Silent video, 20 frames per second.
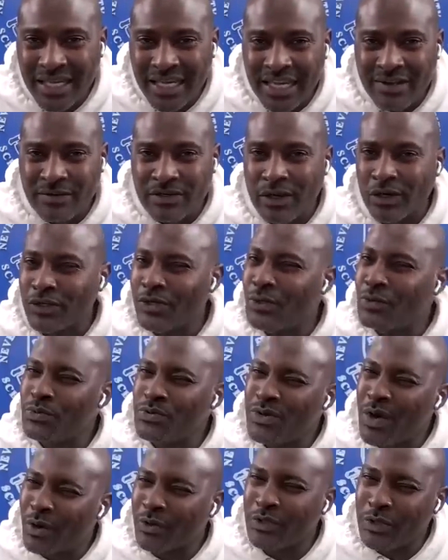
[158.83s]
even though you
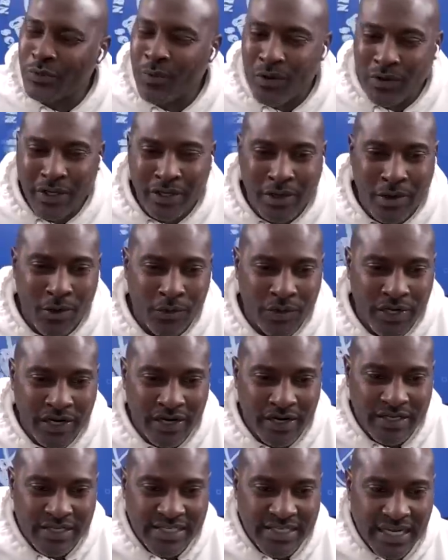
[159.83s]
know you want to go
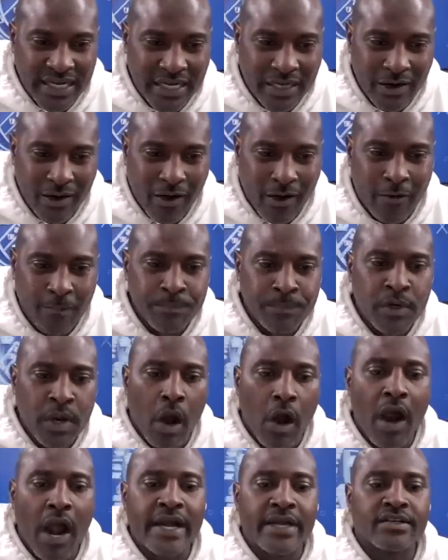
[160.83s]
there and say it all.
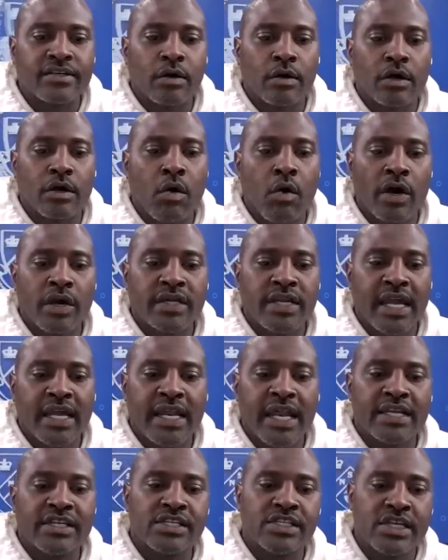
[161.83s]
All right, so a court date
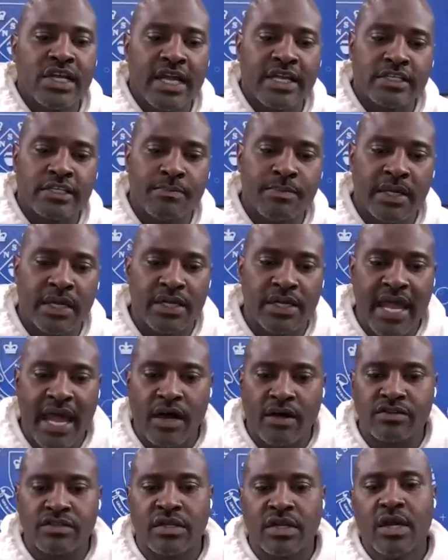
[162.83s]
has yet to be
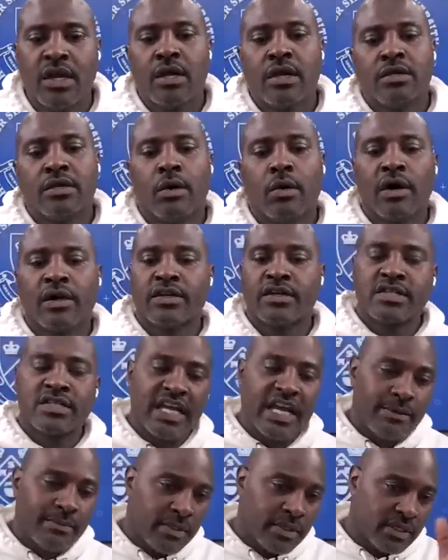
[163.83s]
announced. No other
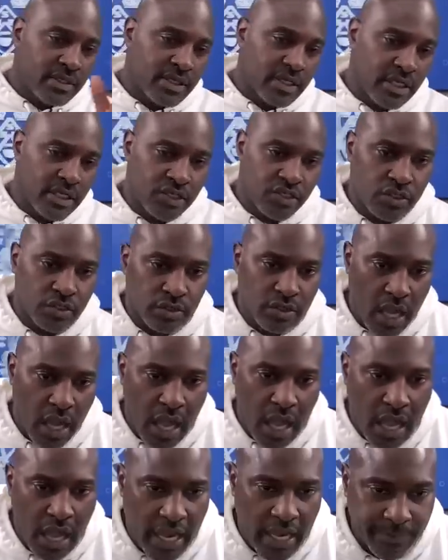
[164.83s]
statements issued. All
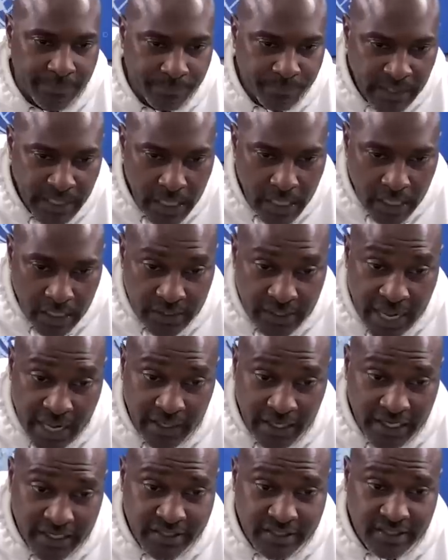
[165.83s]
right, now
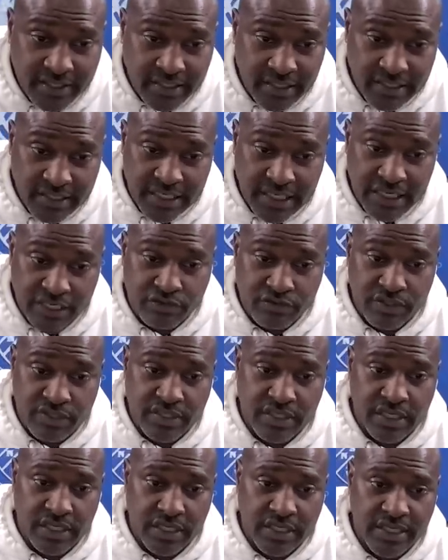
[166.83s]
this is
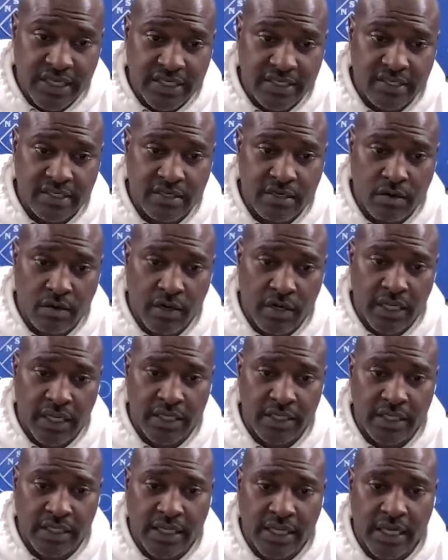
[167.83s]
interesting. The Texas court
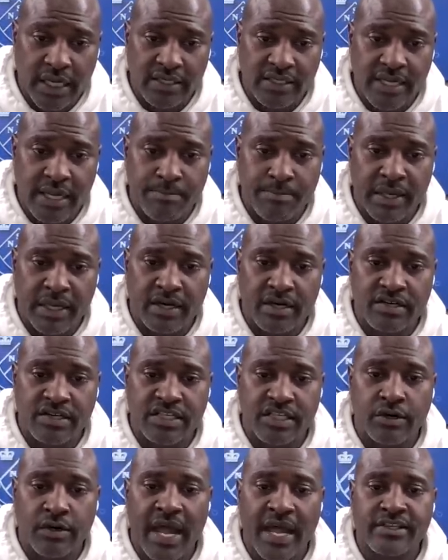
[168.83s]
indicates that Biggers
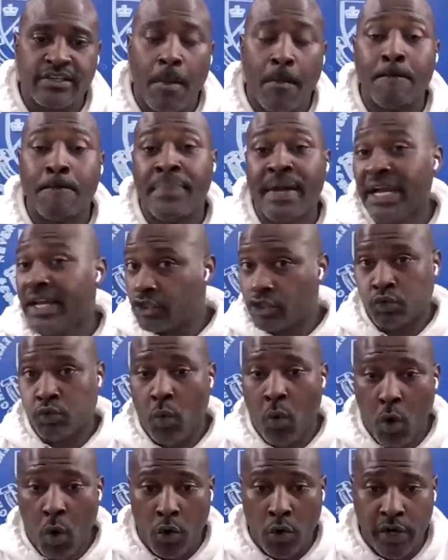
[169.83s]
still has a bench
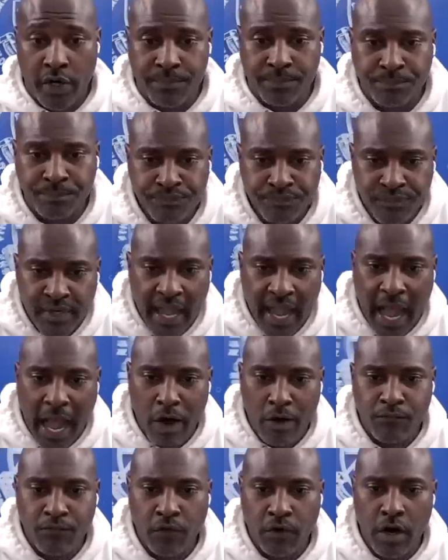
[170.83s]
warrant
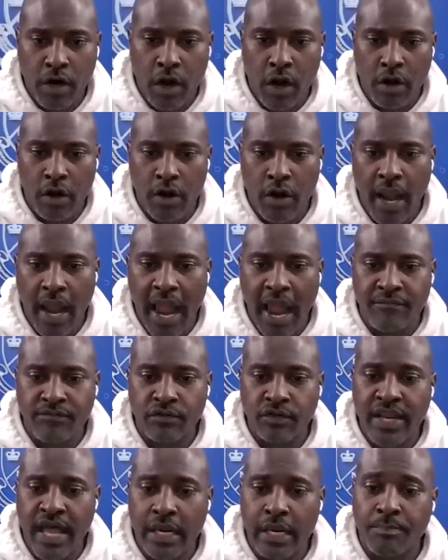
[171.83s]
out for her
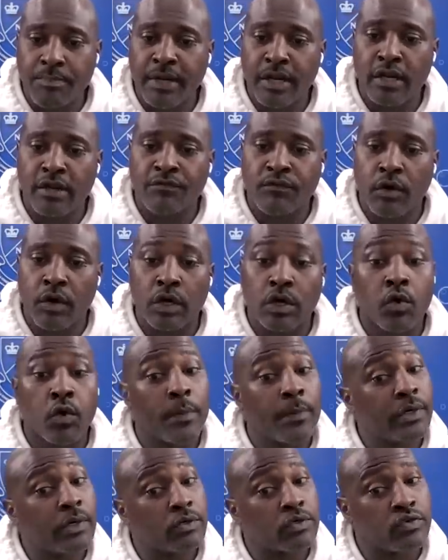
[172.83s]
after not appearing for a
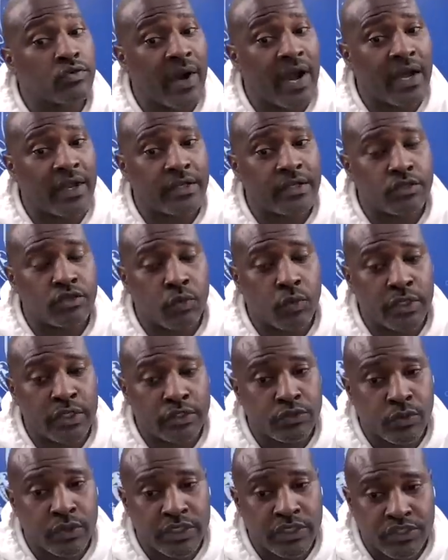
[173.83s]
criminal trial in
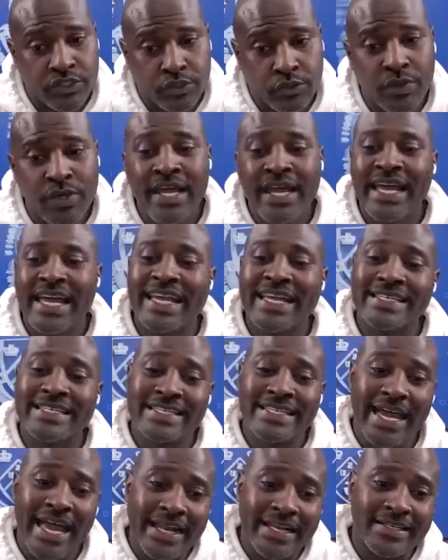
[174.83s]
2022 in
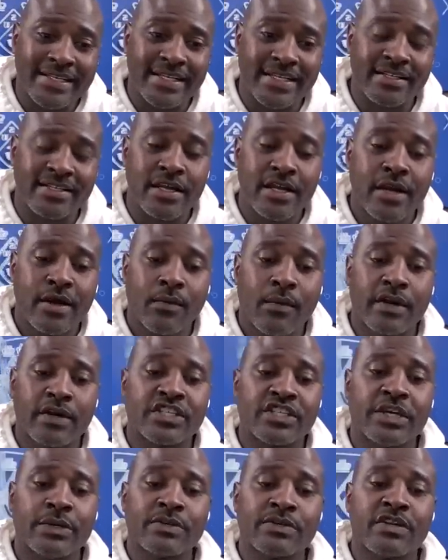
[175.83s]
Texas, where
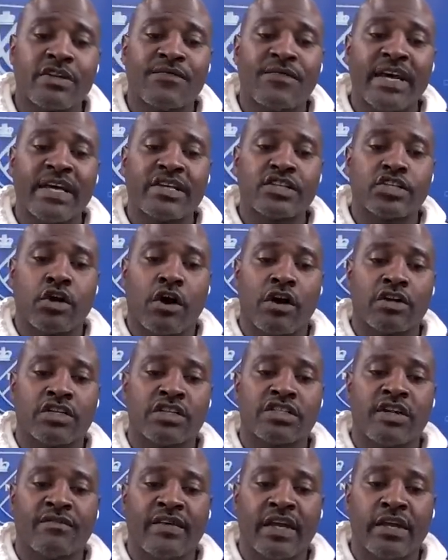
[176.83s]
she was to face
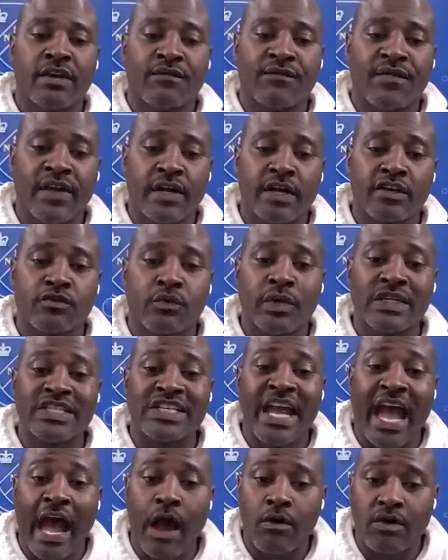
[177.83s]
charges of interference with
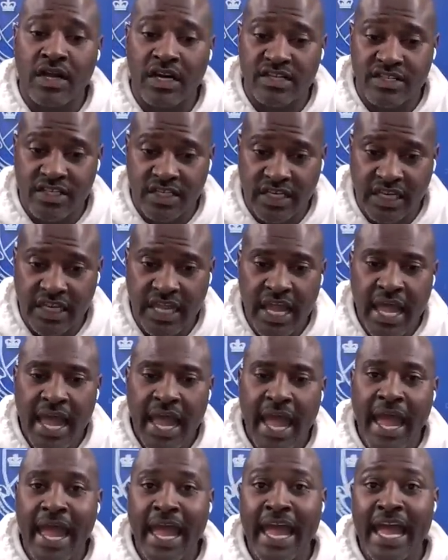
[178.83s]
child custody
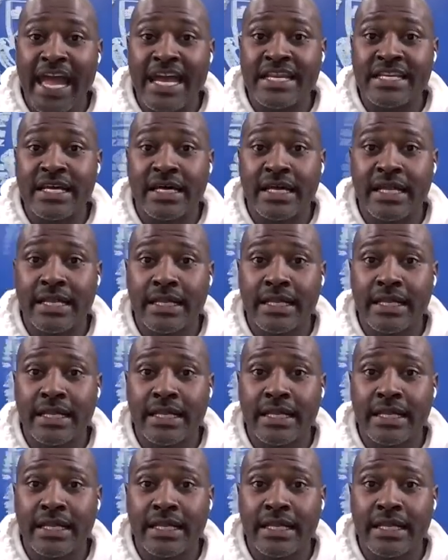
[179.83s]
and,